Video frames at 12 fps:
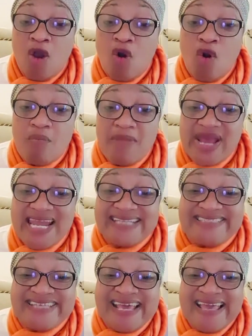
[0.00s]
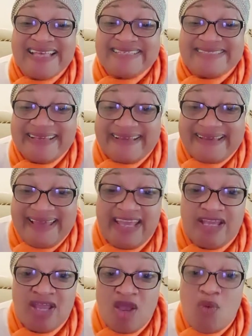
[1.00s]
Humility is the
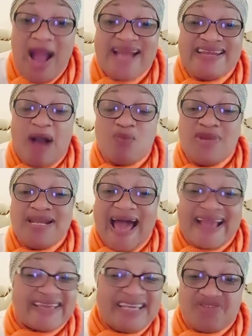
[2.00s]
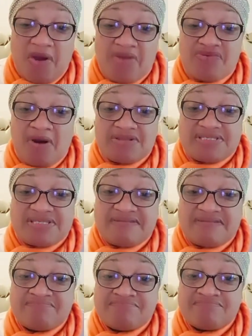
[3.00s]
key, whether we like it or not.
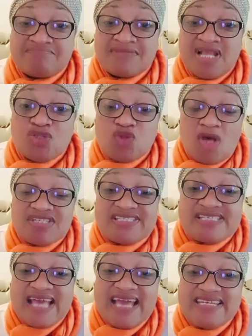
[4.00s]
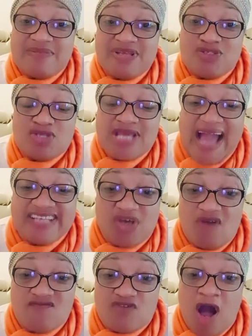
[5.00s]
To see the eyes
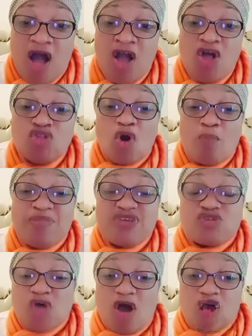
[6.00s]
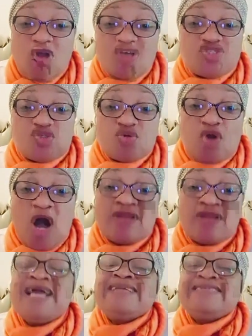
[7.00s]
of God, to be so close to
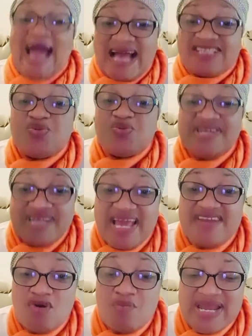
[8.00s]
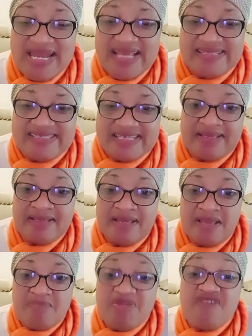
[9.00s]
God, yes, we need humility
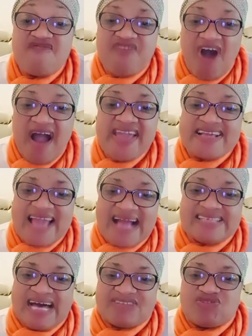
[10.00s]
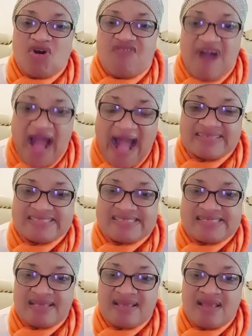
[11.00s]
before it gets out of hands.